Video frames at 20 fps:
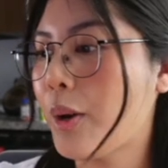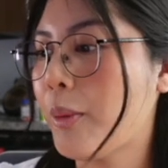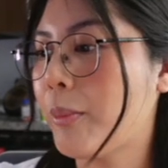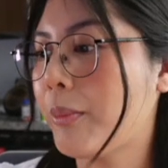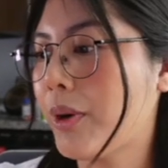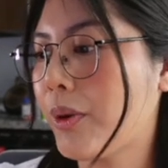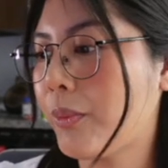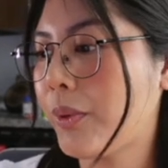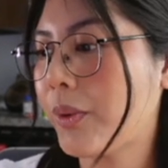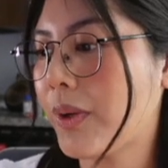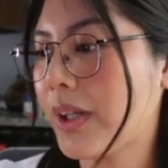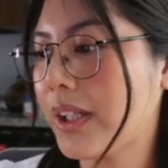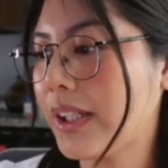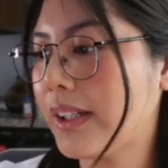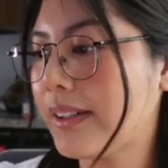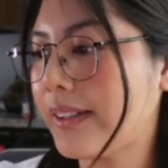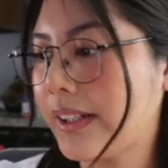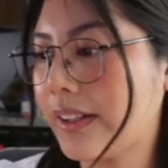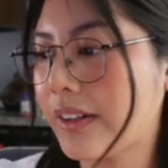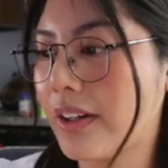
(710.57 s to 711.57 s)
but we want
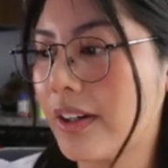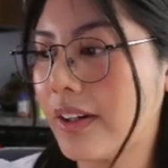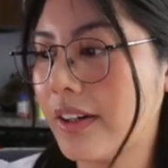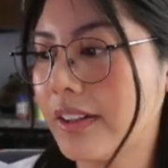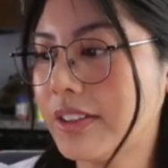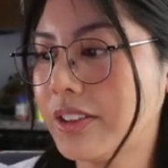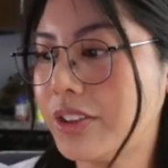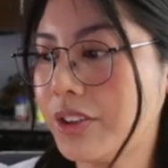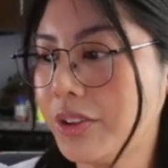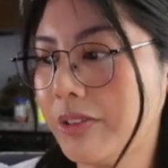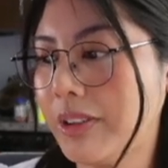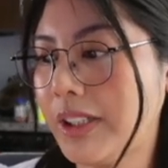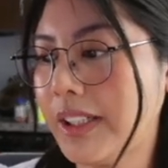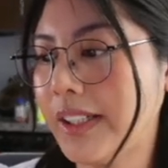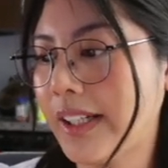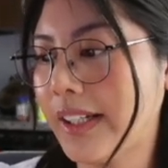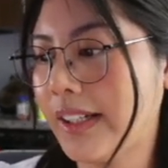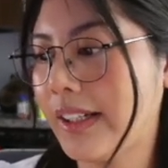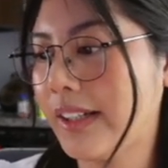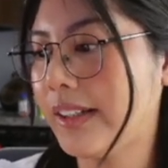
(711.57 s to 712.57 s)
to click on do
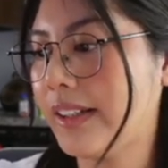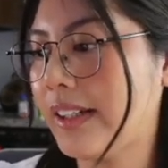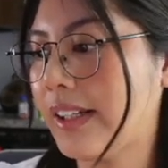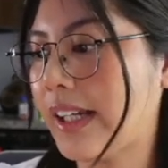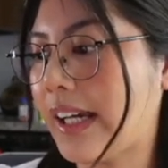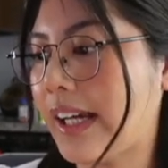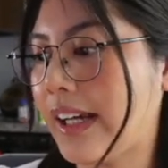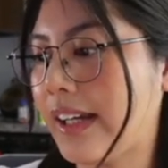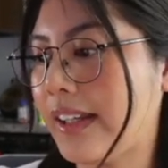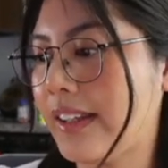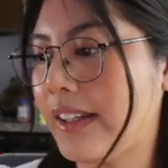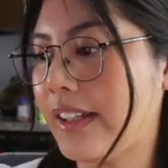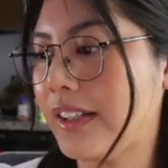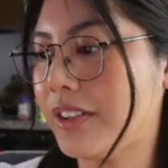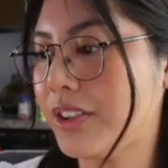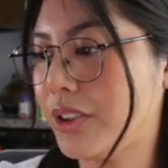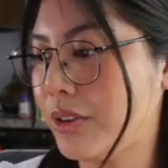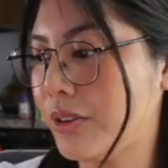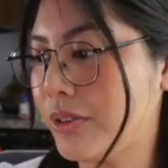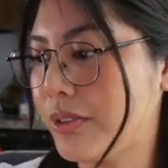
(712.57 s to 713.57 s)
again and then
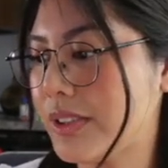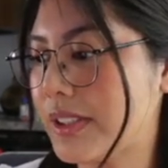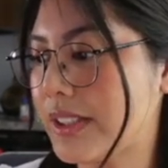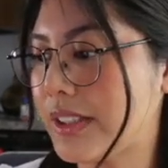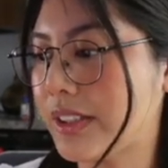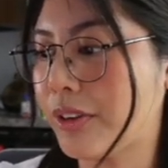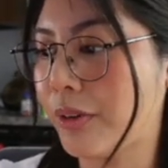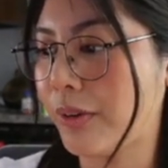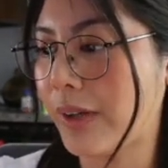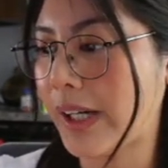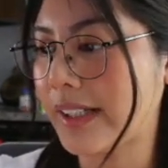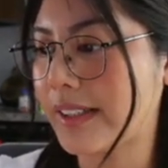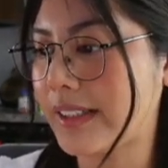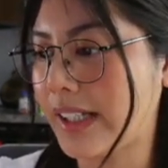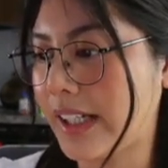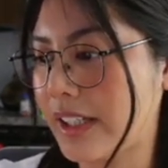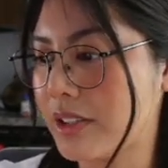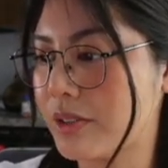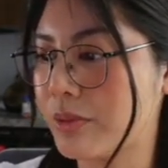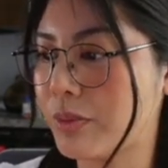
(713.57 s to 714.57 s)
choose the correct
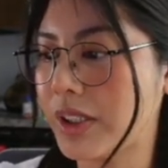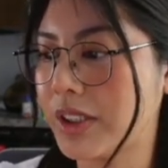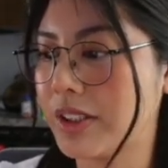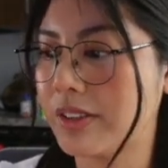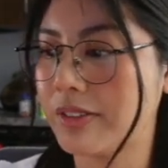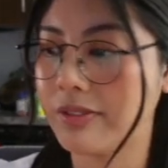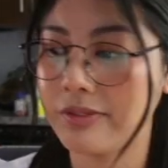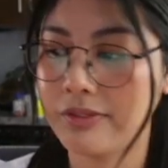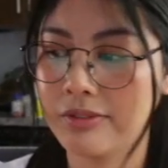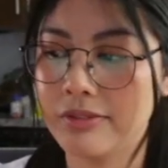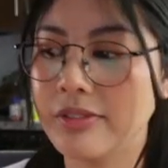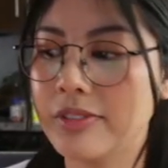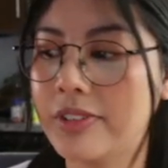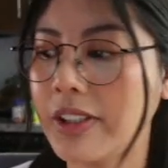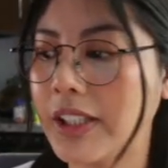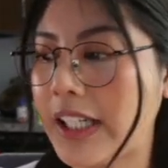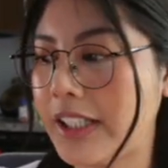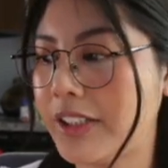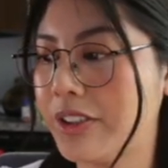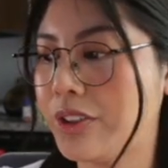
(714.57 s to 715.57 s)
days, which in